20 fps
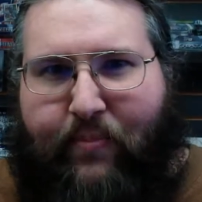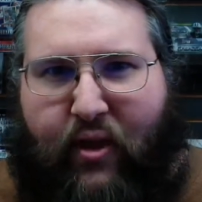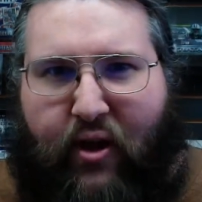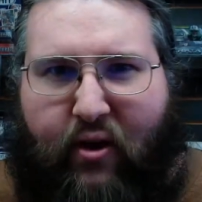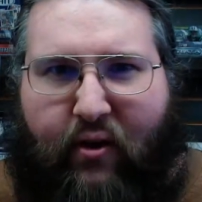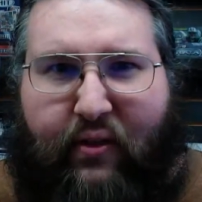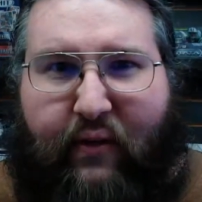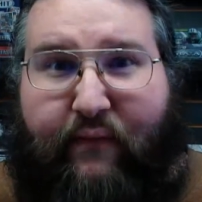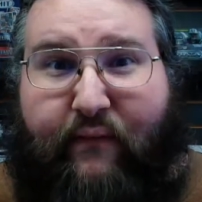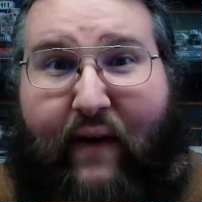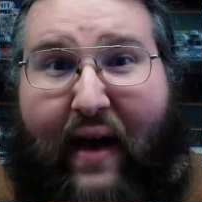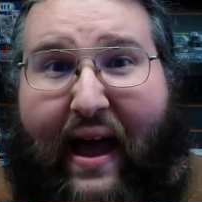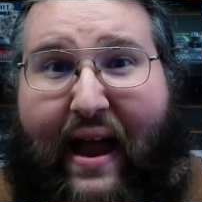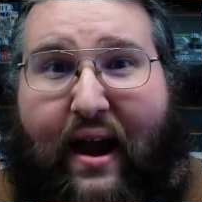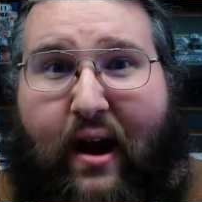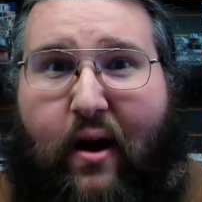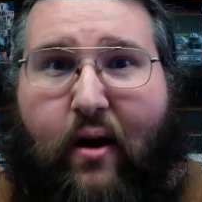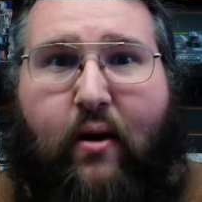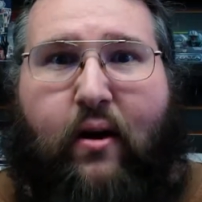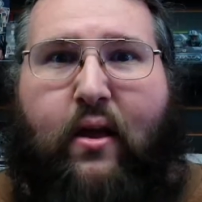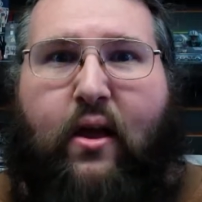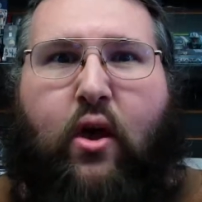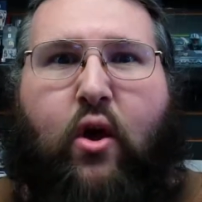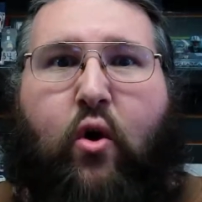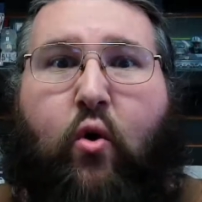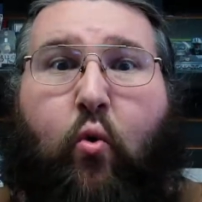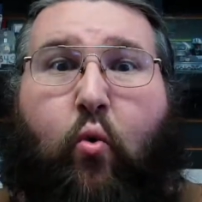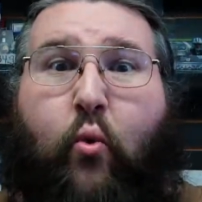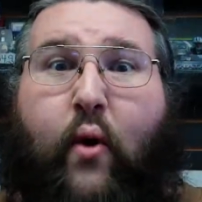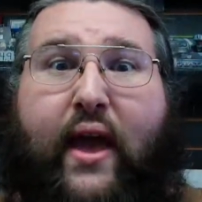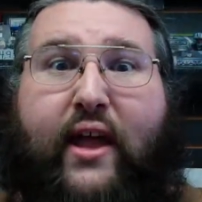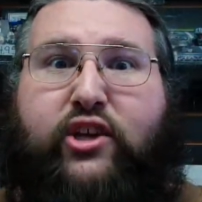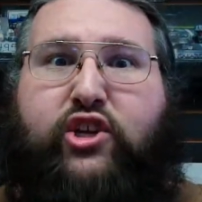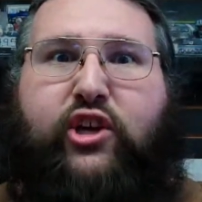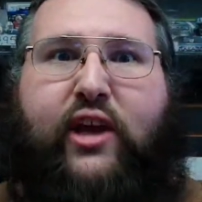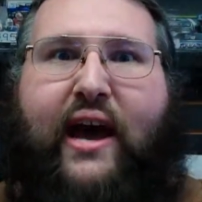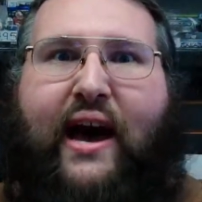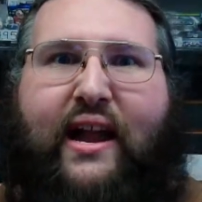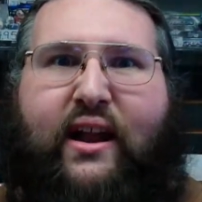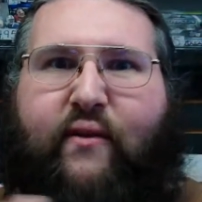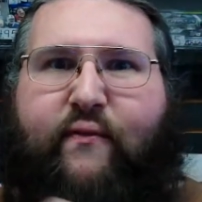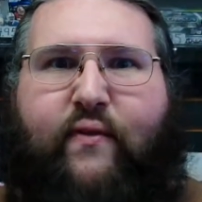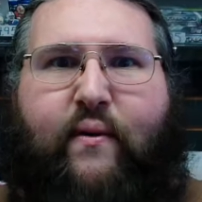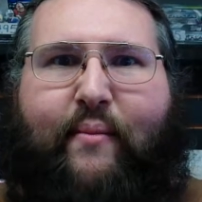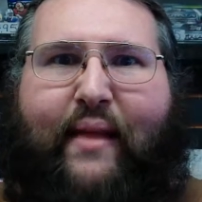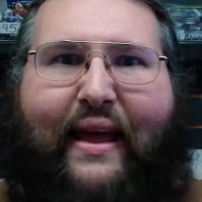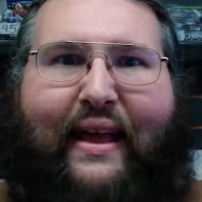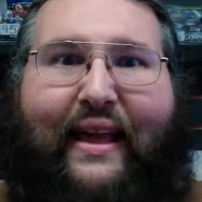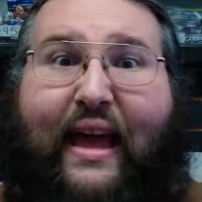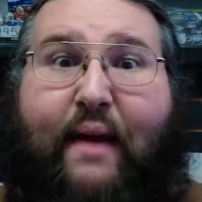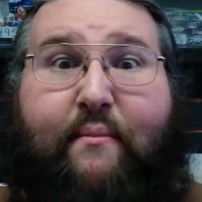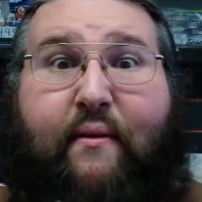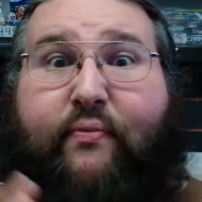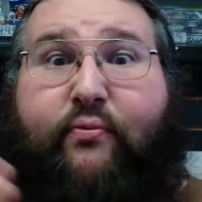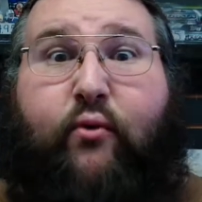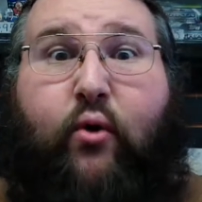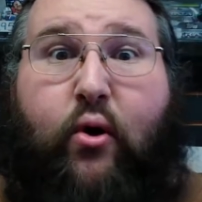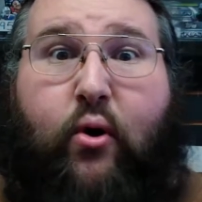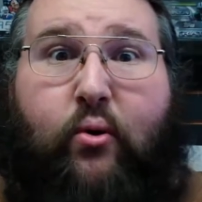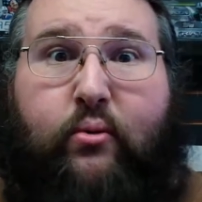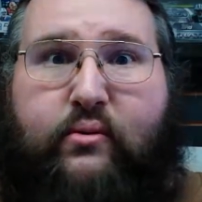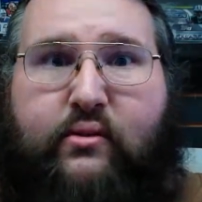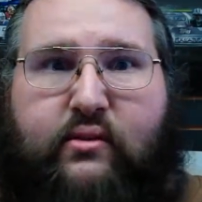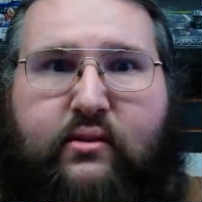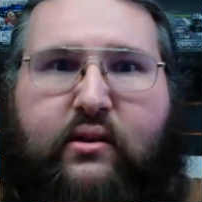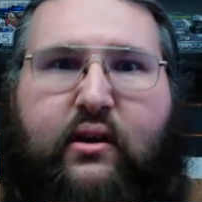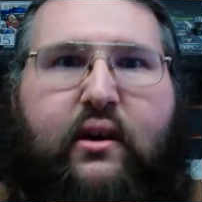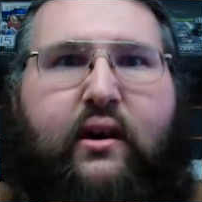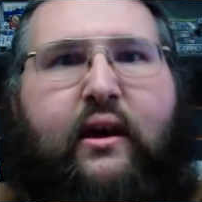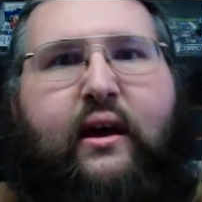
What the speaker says: the fire witch kind of from like Game of Thrones,